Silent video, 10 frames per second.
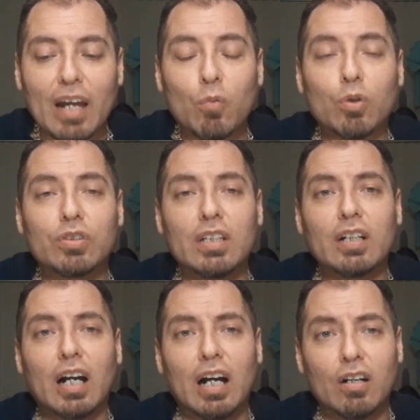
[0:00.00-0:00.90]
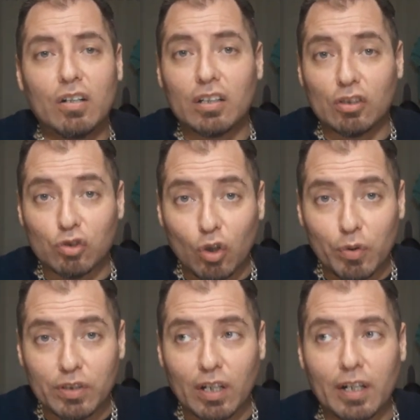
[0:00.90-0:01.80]
we'll see how good the
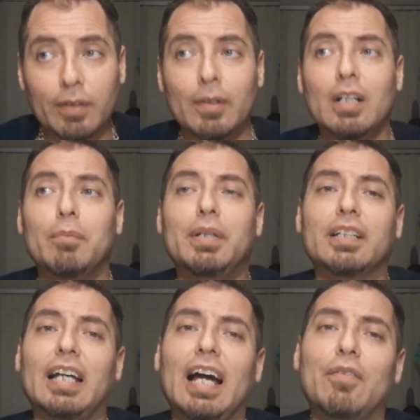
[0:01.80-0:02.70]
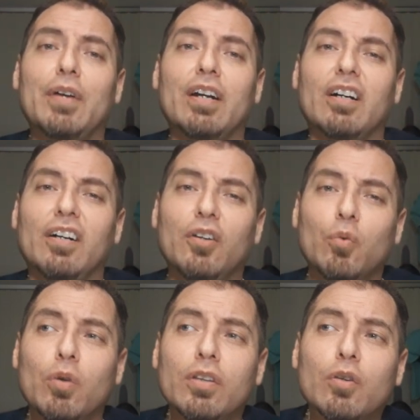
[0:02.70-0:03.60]
stories are. Because I have read other
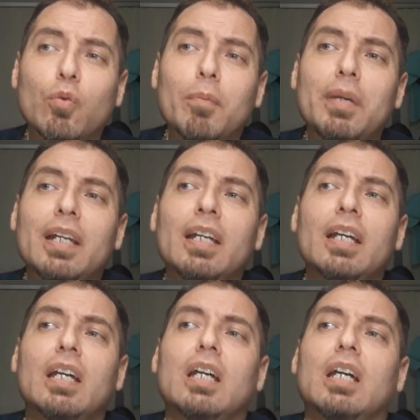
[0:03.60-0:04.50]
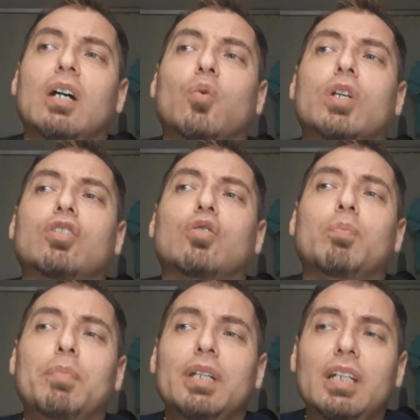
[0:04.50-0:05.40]
Wonder Woman, which to
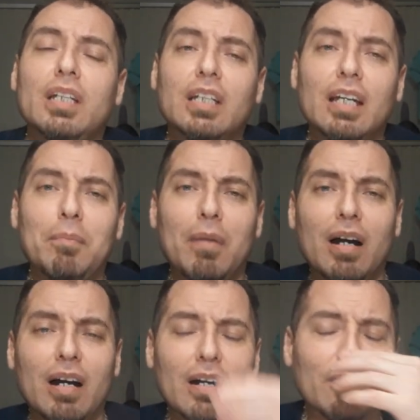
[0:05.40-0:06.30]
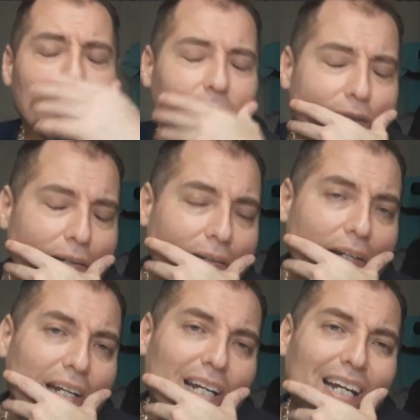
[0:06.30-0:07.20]
me came off
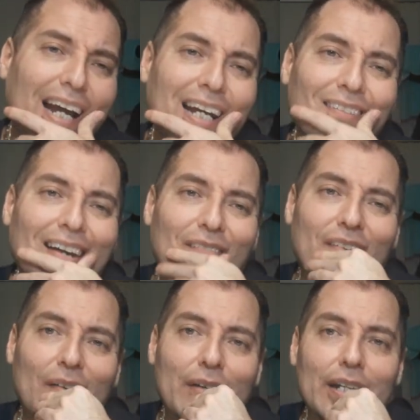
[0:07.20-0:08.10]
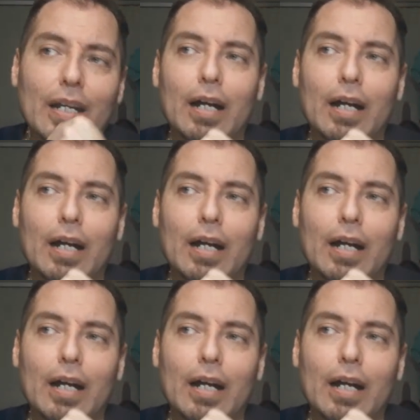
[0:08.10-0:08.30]
kind of like very